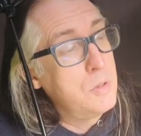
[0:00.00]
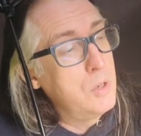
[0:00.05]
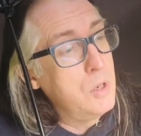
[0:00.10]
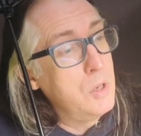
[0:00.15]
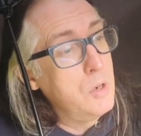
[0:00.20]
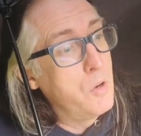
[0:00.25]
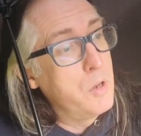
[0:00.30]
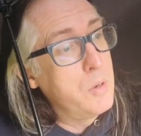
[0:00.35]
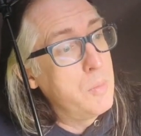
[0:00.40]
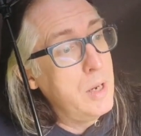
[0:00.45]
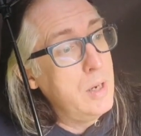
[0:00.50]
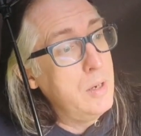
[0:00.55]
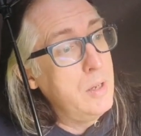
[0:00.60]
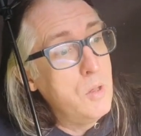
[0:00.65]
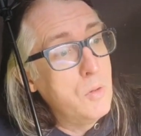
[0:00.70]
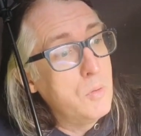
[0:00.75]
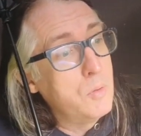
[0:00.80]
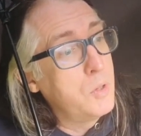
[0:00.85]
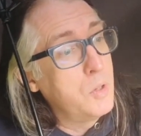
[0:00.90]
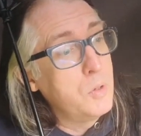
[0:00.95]
You know what I
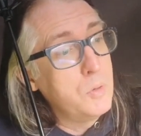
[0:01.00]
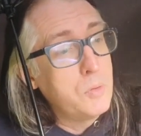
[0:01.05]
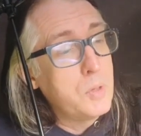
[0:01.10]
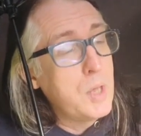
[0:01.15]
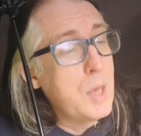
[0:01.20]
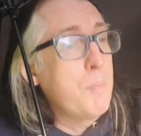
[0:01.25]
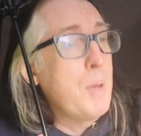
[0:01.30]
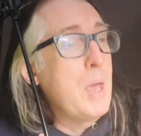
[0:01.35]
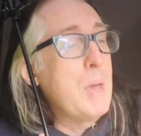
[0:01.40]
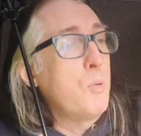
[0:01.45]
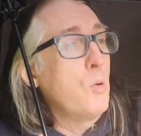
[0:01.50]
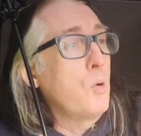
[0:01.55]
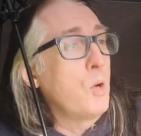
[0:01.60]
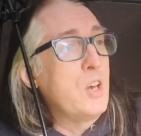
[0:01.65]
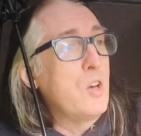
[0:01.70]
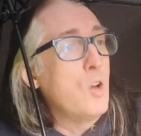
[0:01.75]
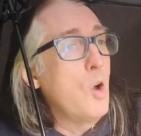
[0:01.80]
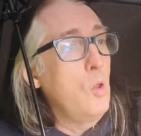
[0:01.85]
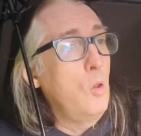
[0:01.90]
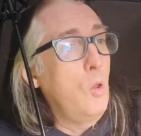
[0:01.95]
mean? That people
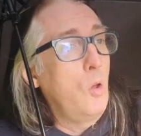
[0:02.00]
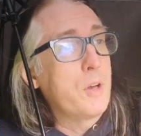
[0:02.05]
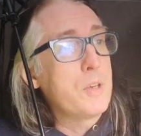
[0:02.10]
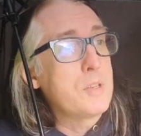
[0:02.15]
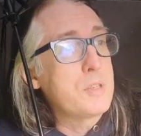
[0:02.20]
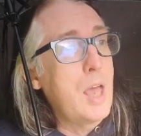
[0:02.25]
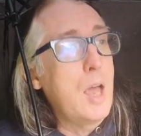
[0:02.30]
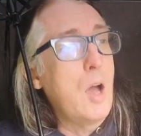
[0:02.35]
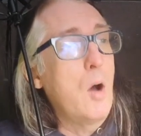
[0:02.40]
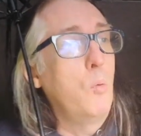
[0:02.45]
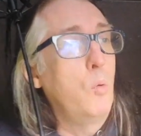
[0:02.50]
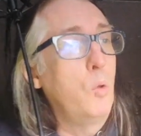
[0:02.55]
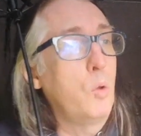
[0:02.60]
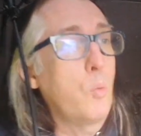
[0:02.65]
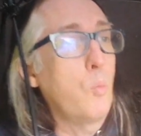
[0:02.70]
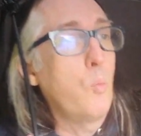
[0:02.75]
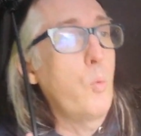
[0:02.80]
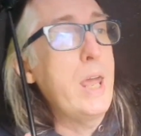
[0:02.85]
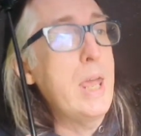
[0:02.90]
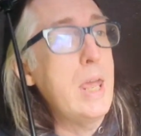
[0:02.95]
can no longer say, oh, look,
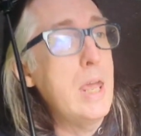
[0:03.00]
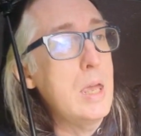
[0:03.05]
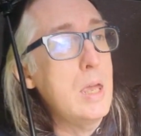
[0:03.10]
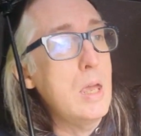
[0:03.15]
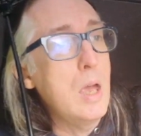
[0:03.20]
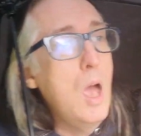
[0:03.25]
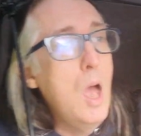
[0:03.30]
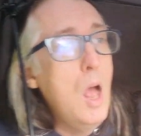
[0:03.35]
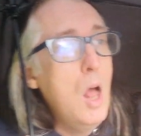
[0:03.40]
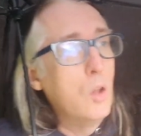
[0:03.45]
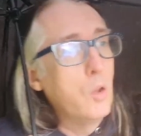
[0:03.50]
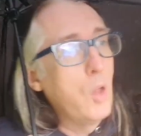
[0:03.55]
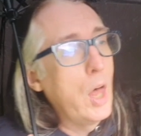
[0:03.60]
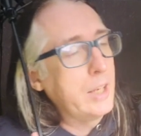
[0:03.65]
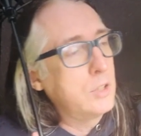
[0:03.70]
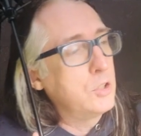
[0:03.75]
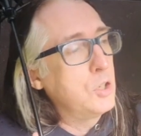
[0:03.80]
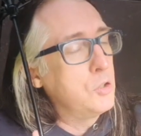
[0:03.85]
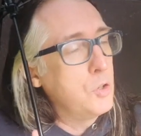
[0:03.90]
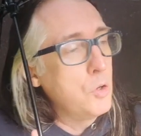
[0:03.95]
we
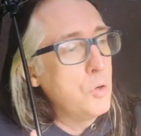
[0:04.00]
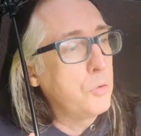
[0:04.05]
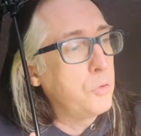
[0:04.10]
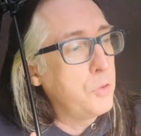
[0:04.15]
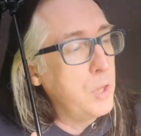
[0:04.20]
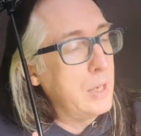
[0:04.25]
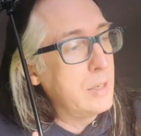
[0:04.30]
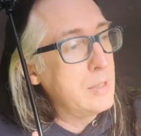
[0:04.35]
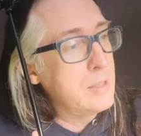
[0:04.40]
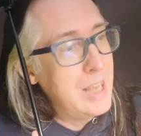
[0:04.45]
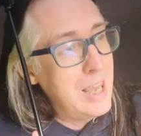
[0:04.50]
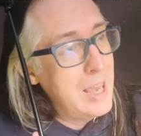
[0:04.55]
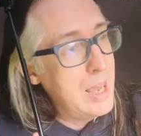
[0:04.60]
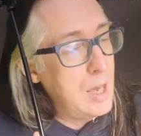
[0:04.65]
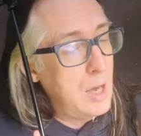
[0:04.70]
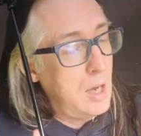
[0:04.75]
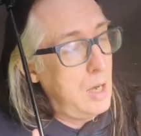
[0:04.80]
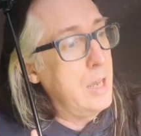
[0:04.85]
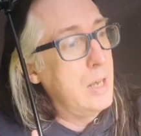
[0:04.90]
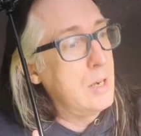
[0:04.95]
like to do things
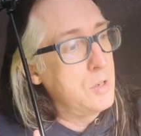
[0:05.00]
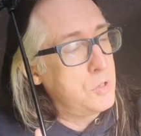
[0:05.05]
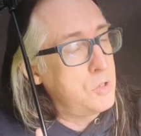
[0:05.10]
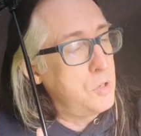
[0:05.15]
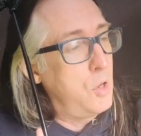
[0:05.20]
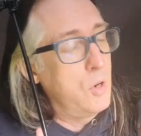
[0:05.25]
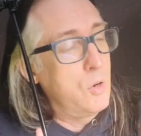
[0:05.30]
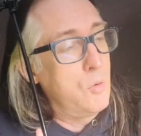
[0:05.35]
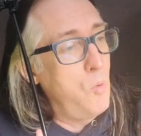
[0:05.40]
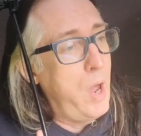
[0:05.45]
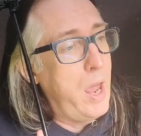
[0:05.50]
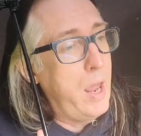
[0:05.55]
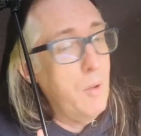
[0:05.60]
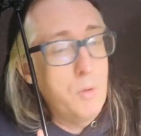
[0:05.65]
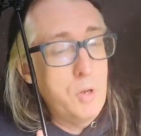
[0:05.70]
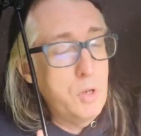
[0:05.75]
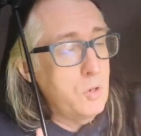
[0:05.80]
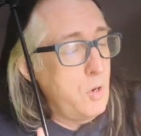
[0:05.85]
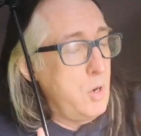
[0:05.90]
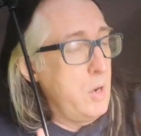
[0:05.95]
here in a certain way.
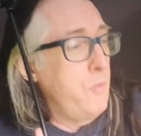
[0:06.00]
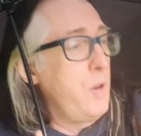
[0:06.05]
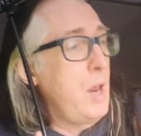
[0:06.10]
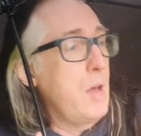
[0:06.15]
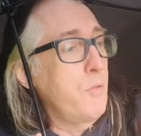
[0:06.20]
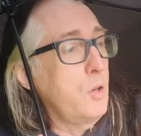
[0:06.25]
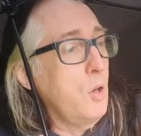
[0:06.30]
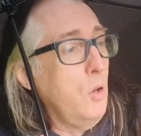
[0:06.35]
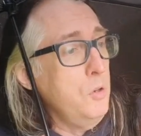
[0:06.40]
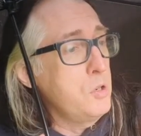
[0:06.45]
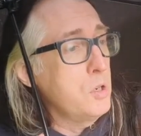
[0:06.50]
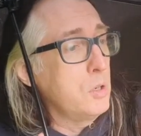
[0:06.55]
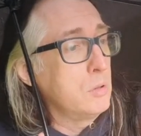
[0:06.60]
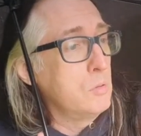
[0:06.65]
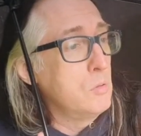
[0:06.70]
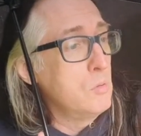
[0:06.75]
But you don't even have a culture.